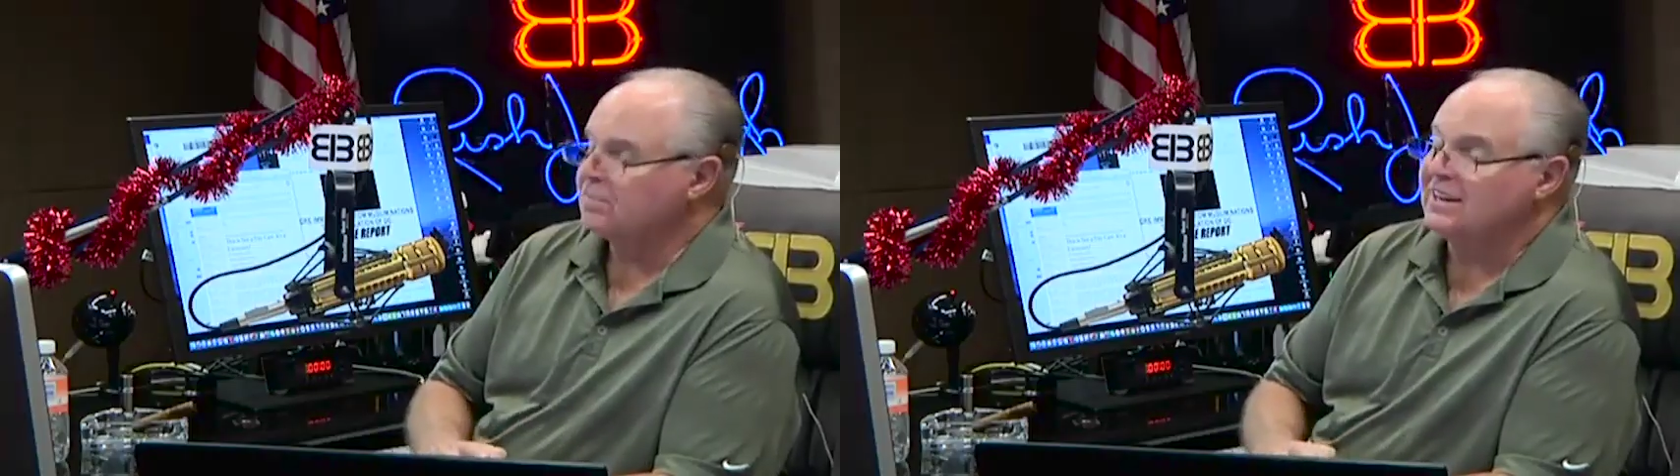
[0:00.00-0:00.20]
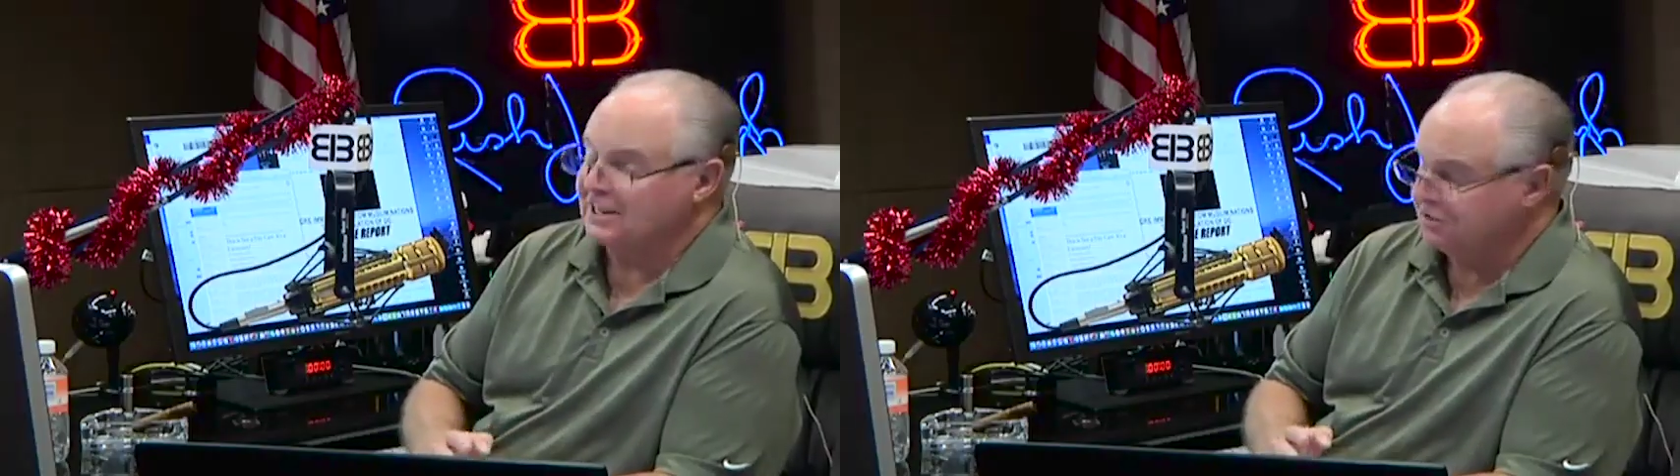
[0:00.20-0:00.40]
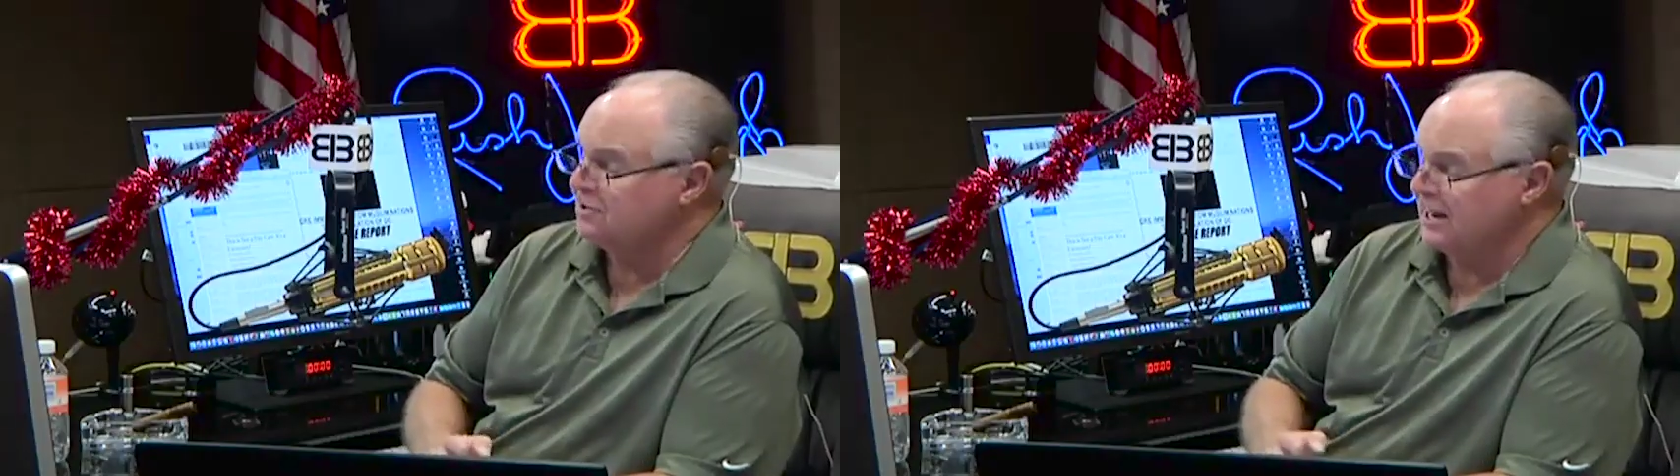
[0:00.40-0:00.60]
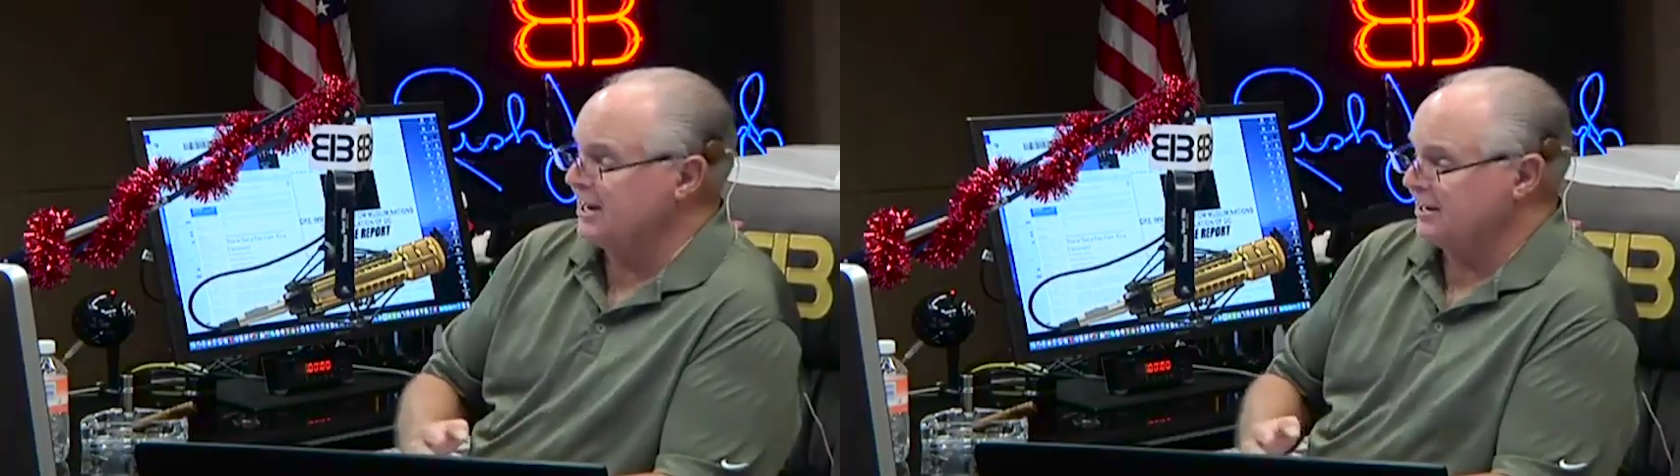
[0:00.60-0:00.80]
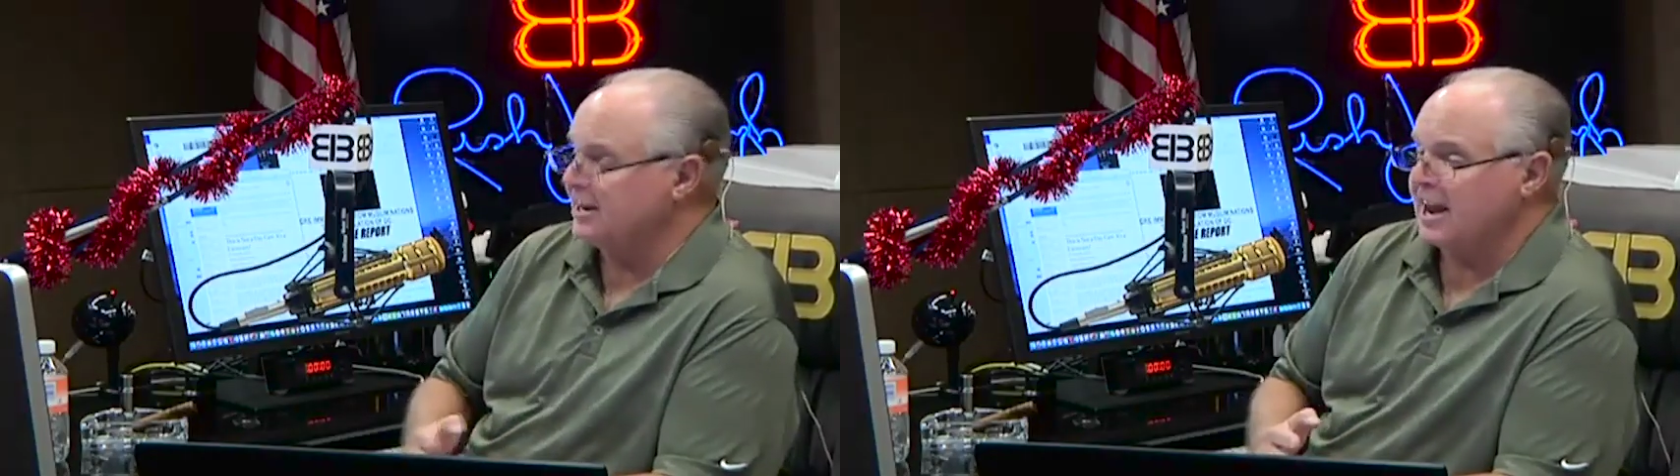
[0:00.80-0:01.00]

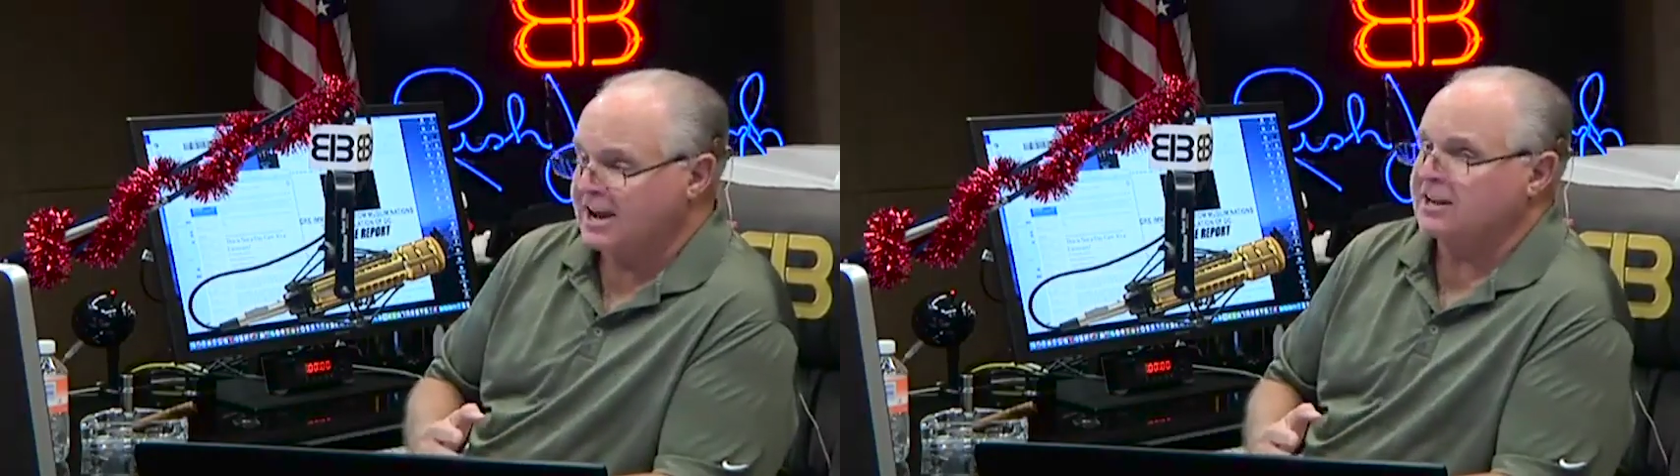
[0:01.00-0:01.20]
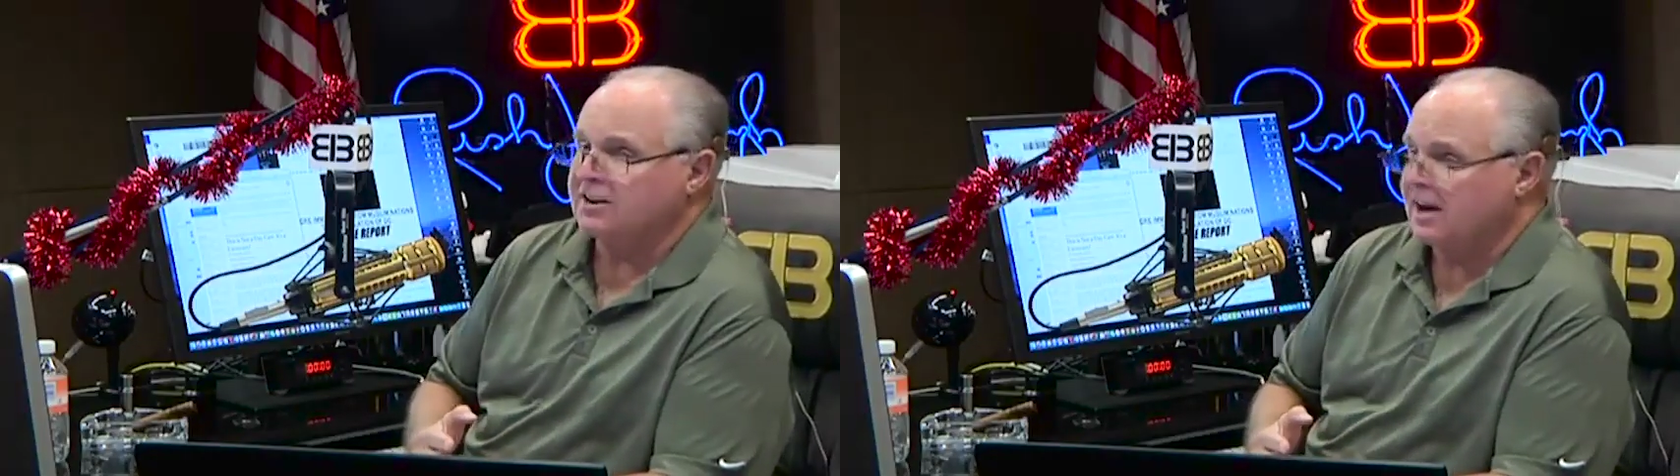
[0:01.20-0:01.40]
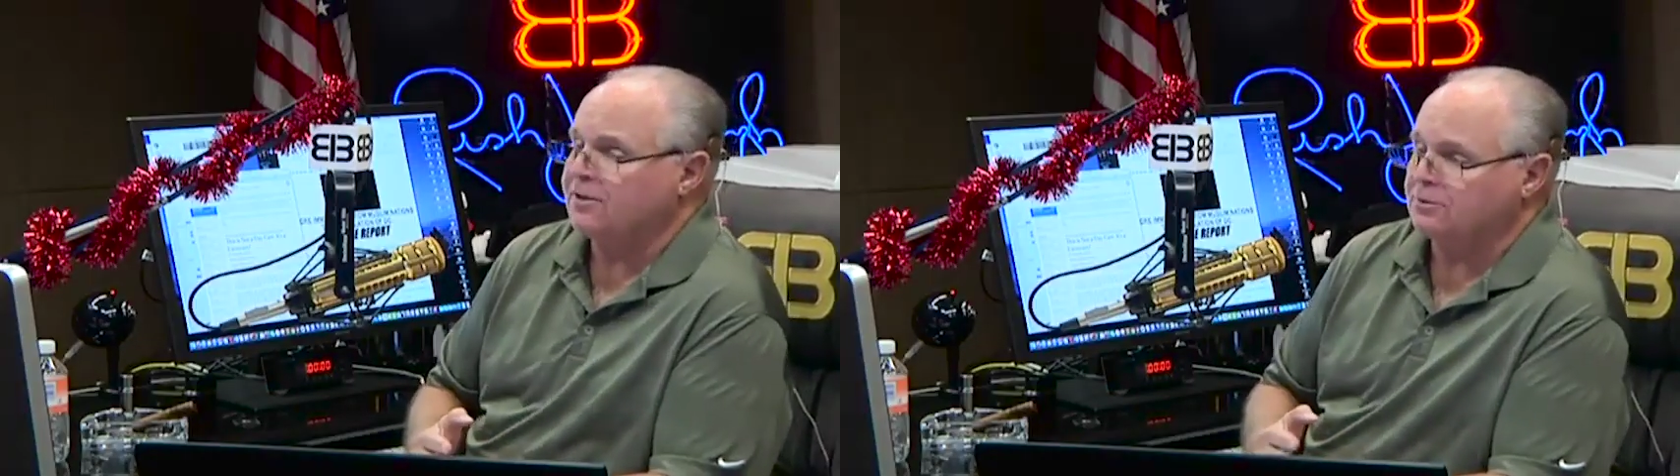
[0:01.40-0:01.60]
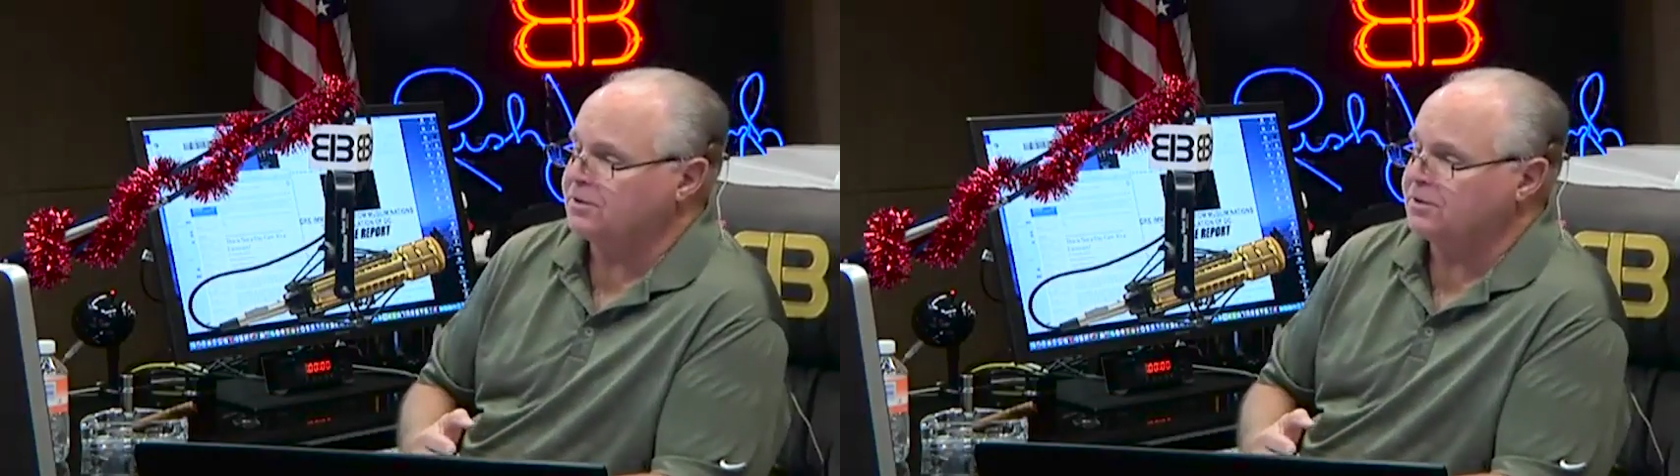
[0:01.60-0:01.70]
indeed getting together